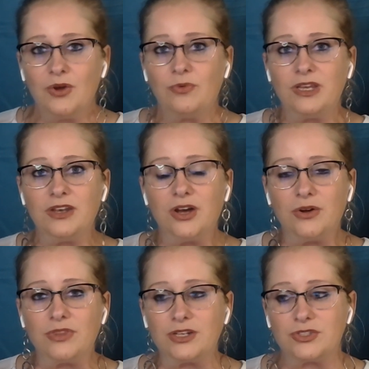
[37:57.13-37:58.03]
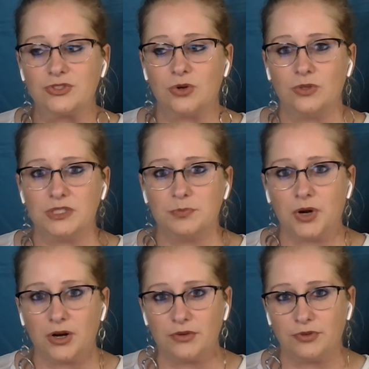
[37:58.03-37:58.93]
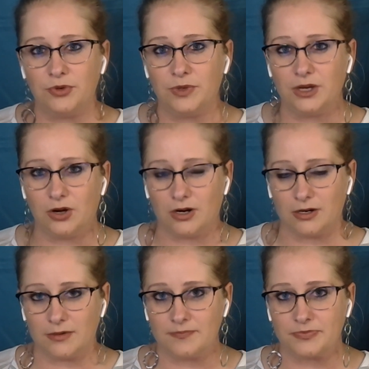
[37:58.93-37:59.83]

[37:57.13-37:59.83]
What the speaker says: we know that a soul is part of who we are.